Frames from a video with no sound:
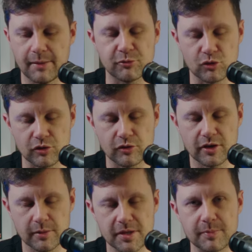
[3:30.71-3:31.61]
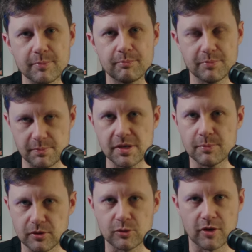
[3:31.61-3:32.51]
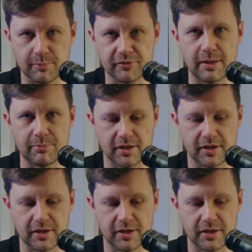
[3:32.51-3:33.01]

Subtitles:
I'm sure there are going to be people who are upset